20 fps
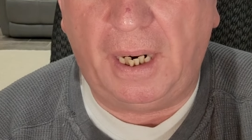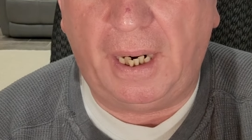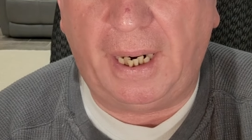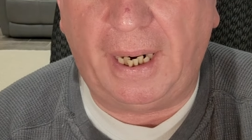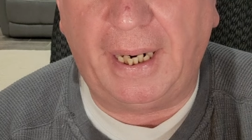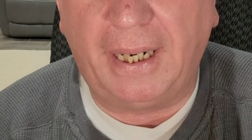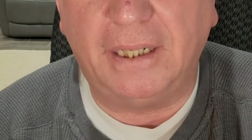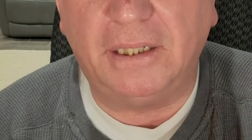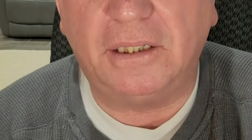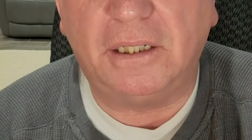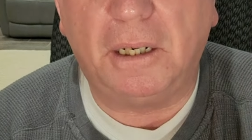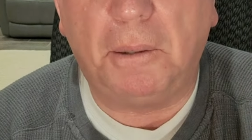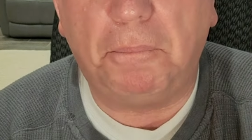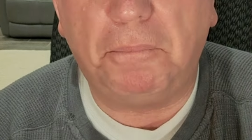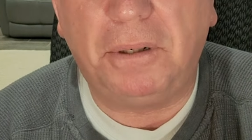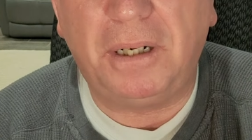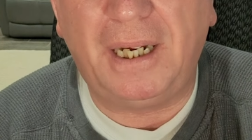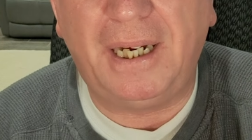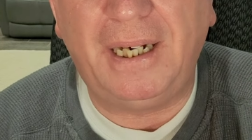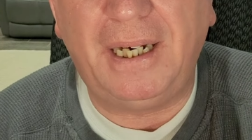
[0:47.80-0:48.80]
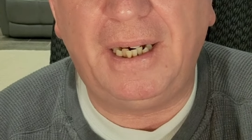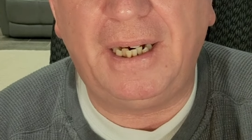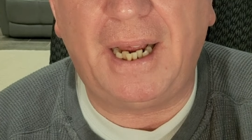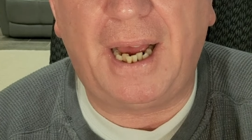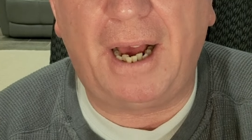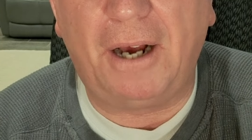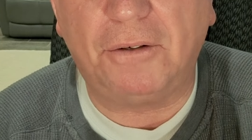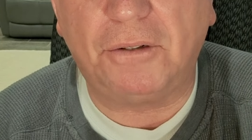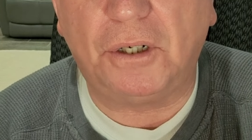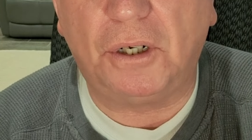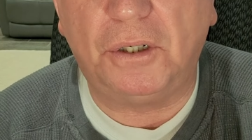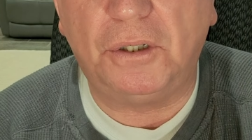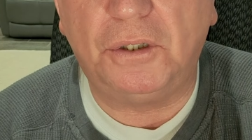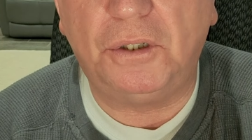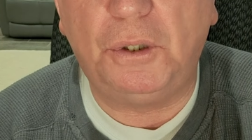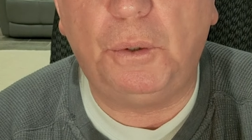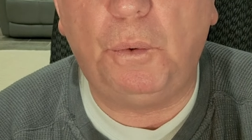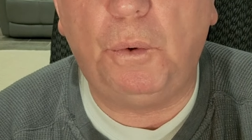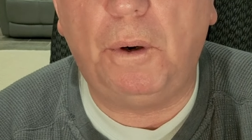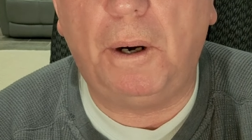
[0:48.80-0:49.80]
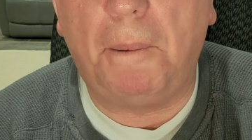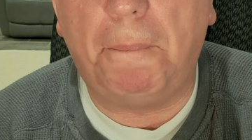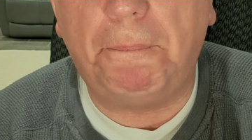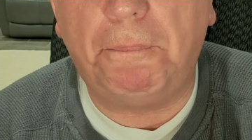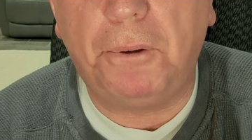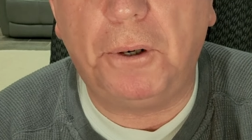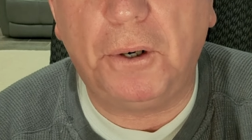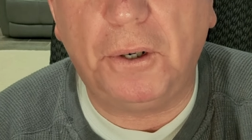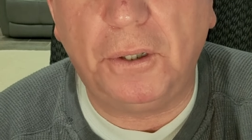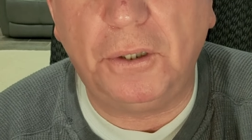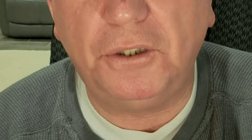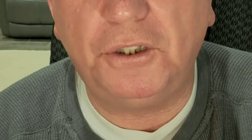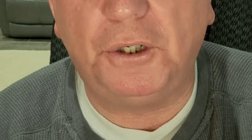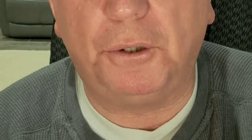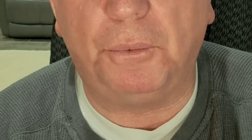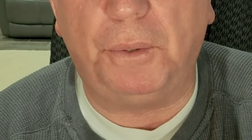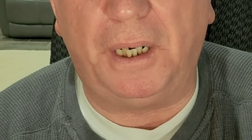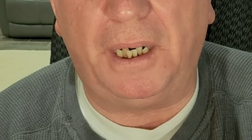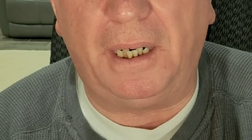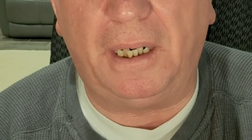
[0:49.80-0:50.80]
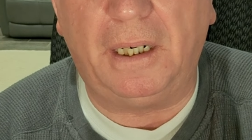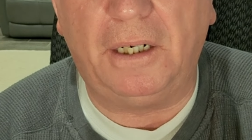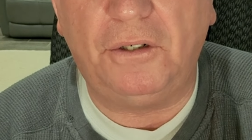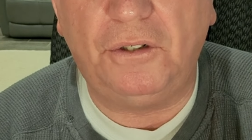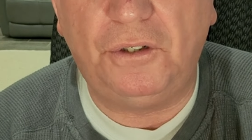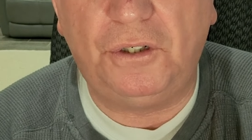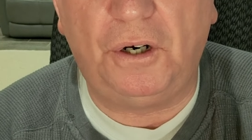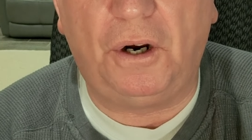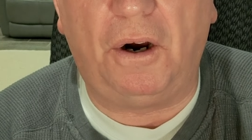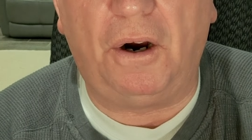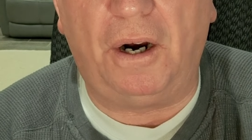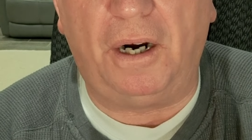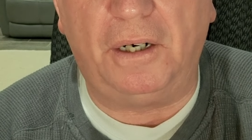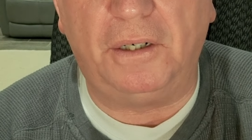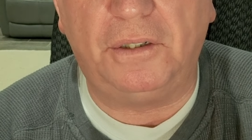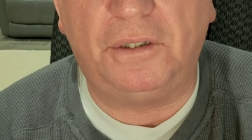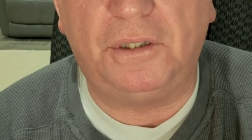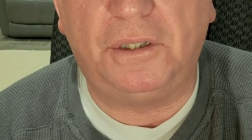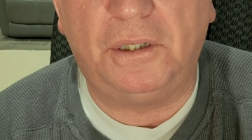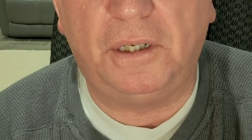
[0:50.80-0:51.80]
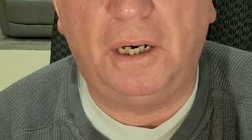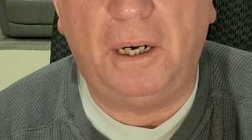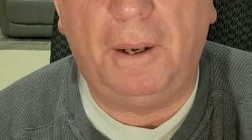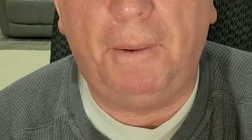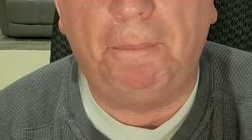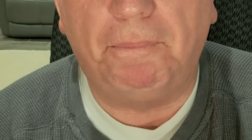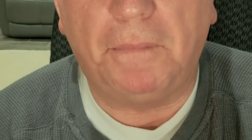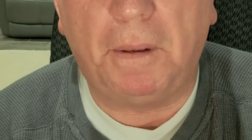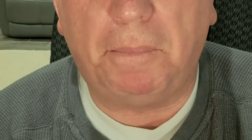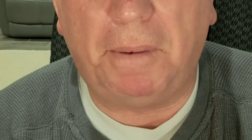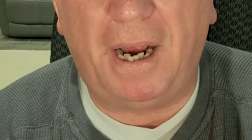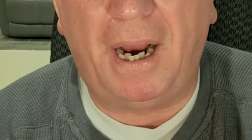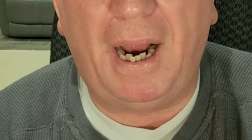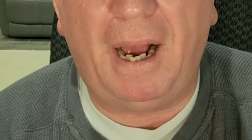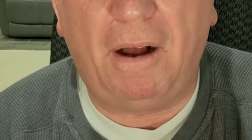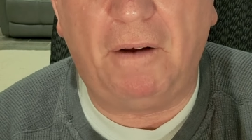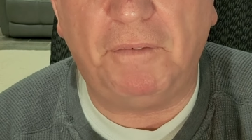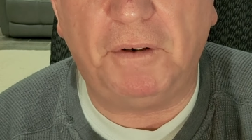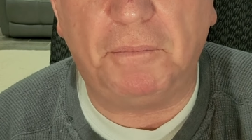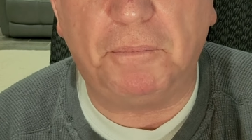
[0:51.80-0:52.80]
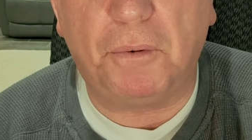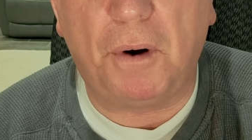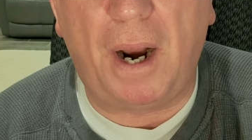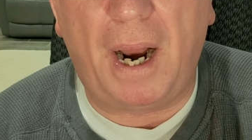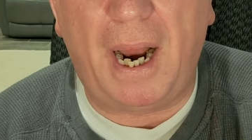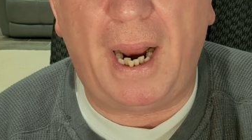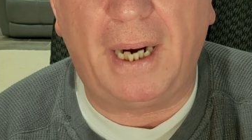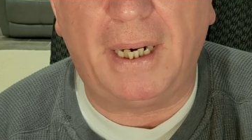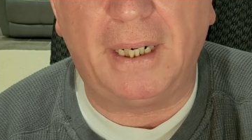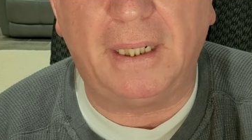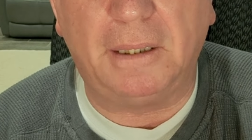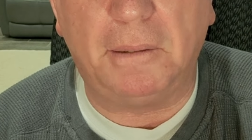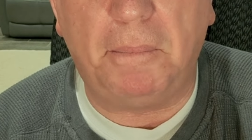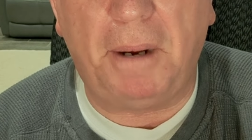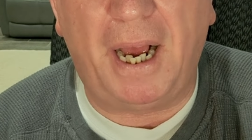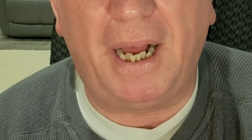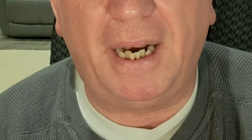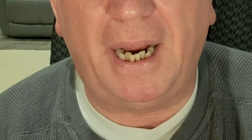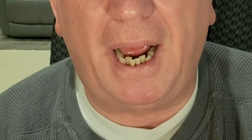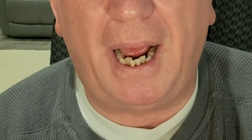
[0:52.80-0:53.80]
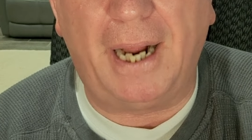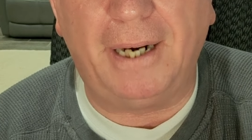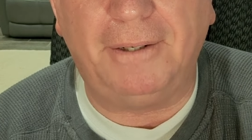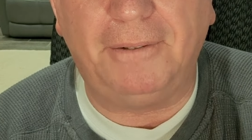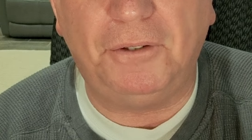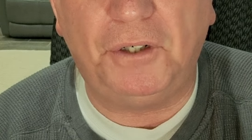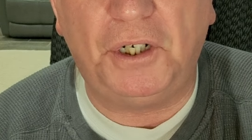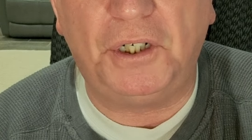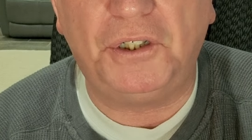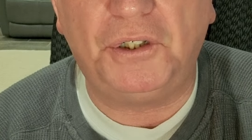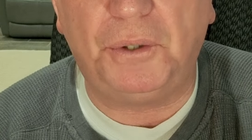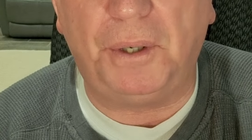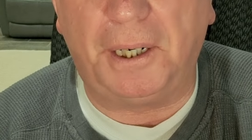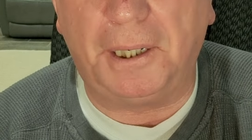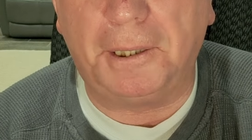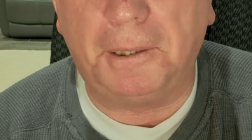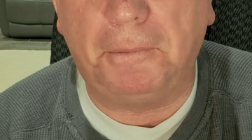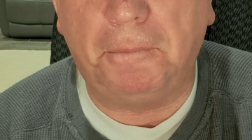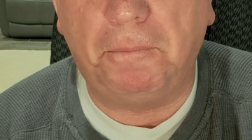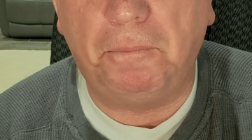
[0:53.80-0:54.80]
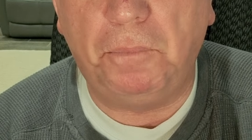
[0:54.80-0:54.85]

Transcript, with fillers: is pleading out to a perjury charge by Alvin Bragg in the Manhattan District.